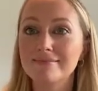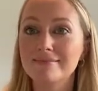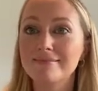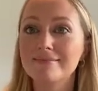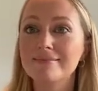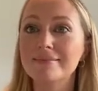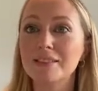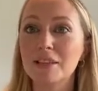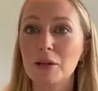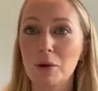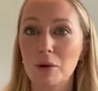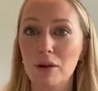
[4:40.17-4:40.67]

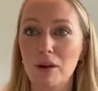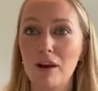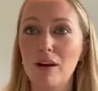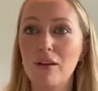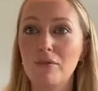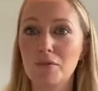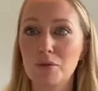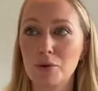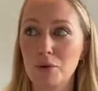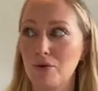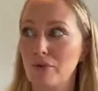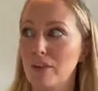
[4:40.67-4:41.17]
that you are
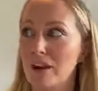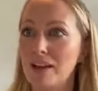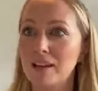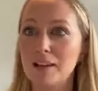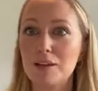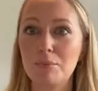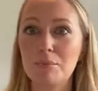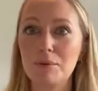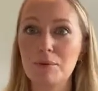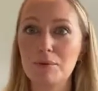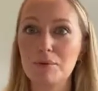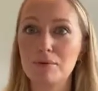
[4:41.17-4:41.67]
loved, you're
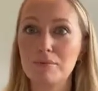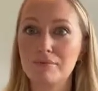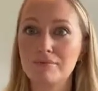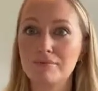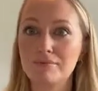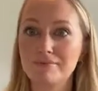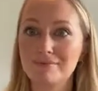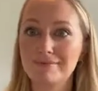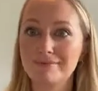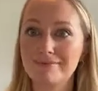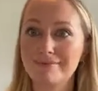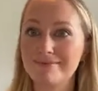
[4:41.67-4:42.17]
valuable,
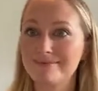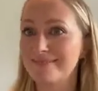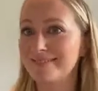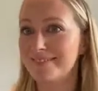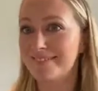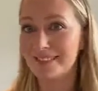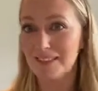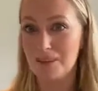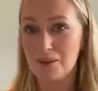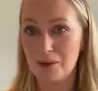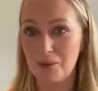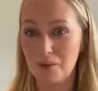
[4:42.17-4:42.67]

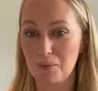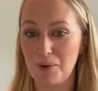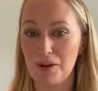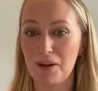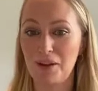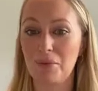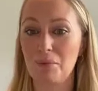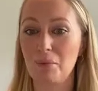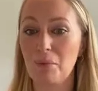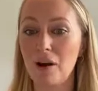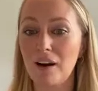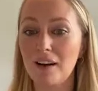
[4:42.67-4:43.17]
that you are
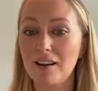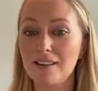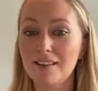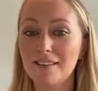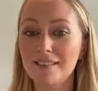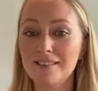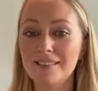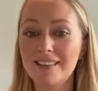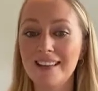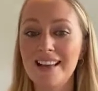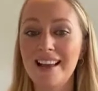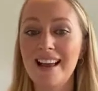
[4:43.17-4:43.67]

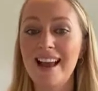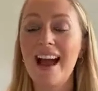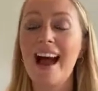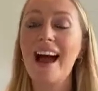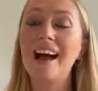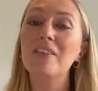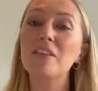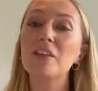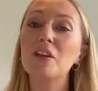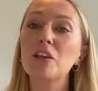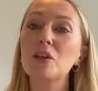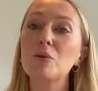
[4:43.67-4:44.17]
worthwhile,
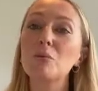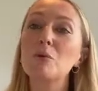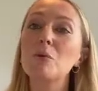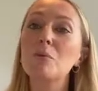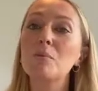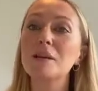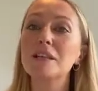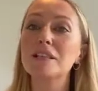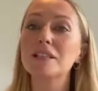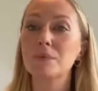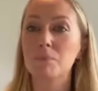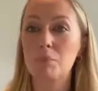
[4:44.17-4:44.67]
and that you will
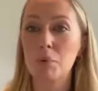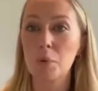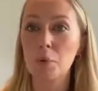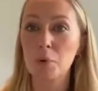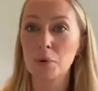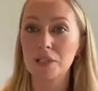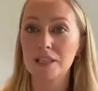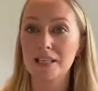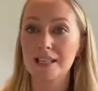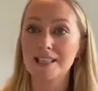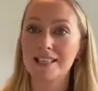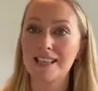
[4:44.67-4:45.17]
be
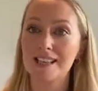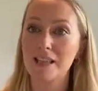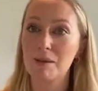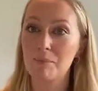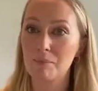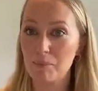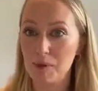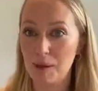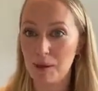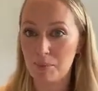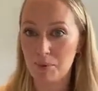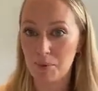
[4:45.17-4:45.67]
supported and
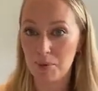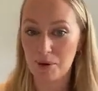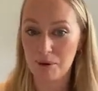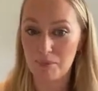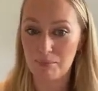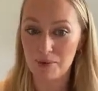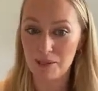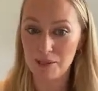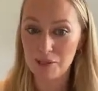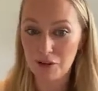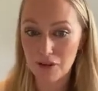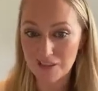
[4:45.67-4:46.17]
that people can
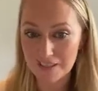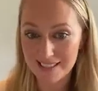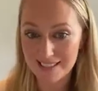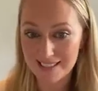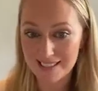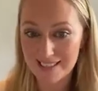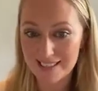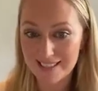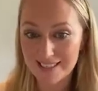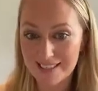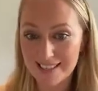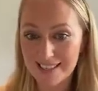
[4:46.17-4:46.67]
be
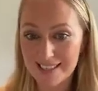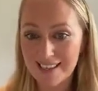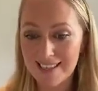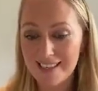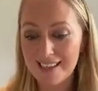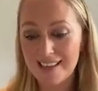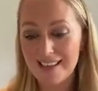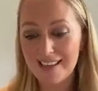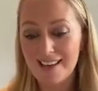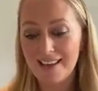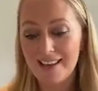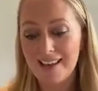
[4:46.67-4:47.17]
trusted.
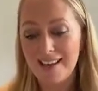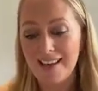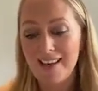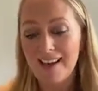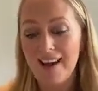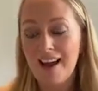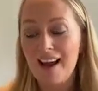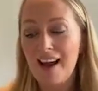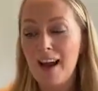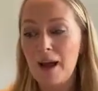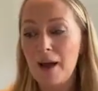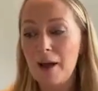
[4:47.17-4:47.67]

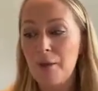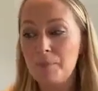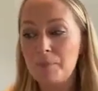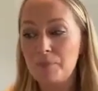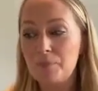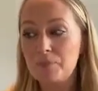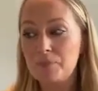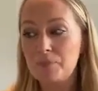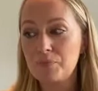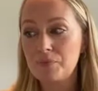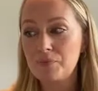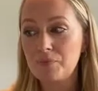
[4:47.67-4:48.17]

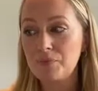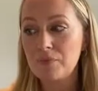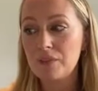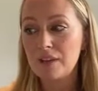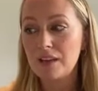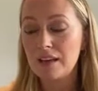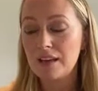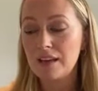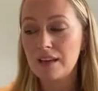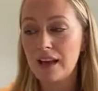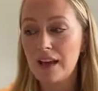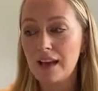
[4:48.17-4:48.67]
And
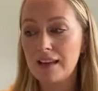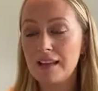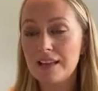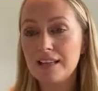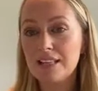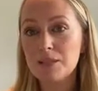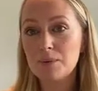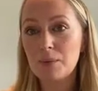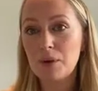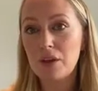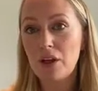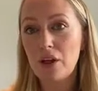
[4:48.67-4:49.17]

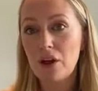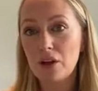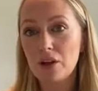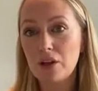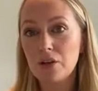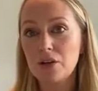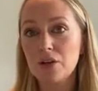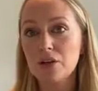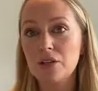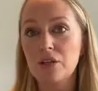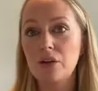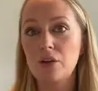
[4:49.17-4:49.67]
Ainsworth
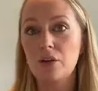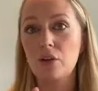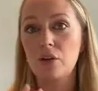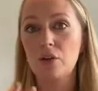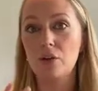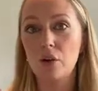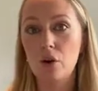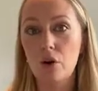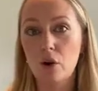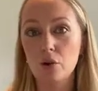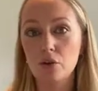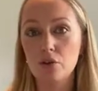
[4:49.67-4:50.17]
argues that on
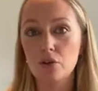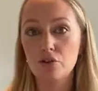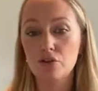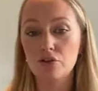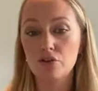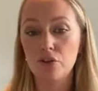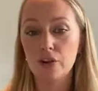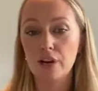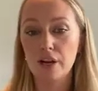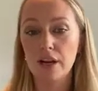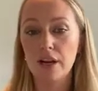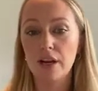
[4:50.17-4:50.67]
the
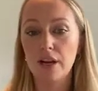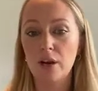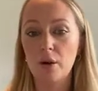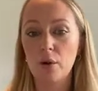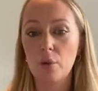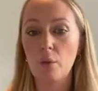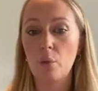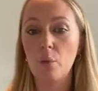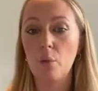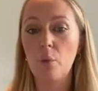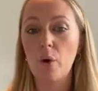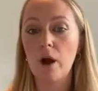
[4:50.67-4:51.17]
contrary,
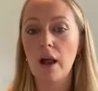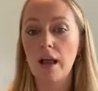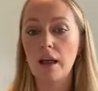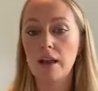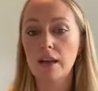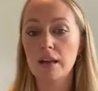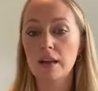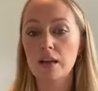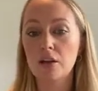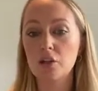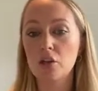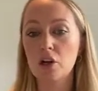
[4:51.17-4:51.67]

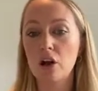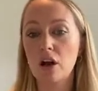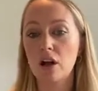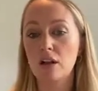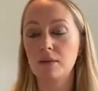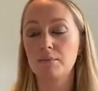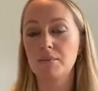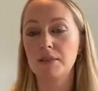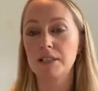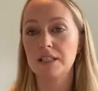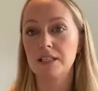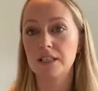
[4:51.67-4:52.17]
when a
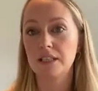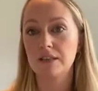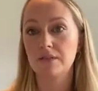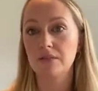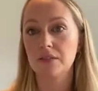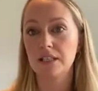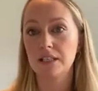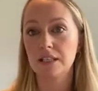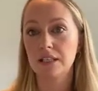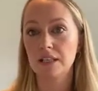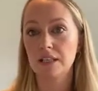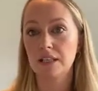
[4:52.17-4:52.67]
child
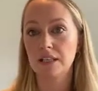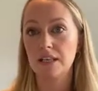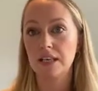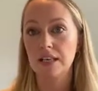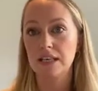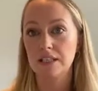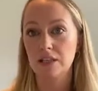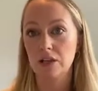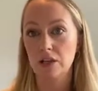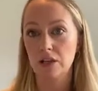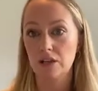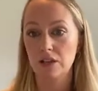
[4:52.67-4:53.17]
perceives that
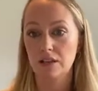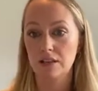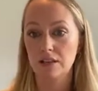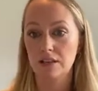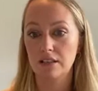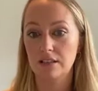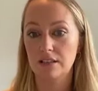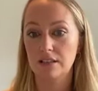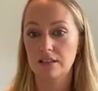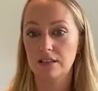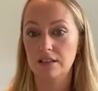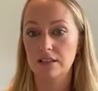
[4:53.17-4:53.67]
his or her
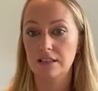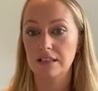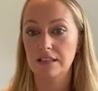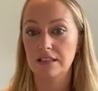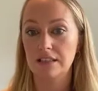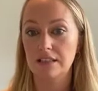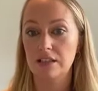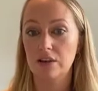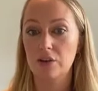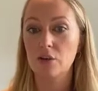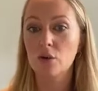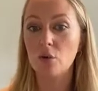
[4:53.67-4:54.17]

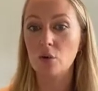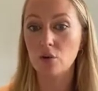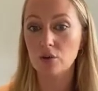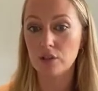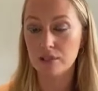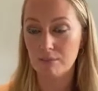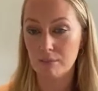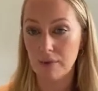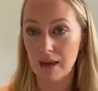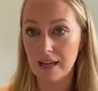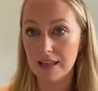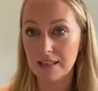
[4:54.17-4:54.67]
needs are
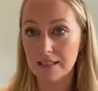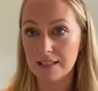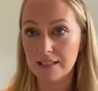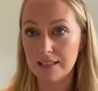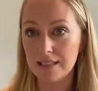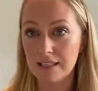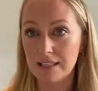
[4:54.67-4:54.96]
not met,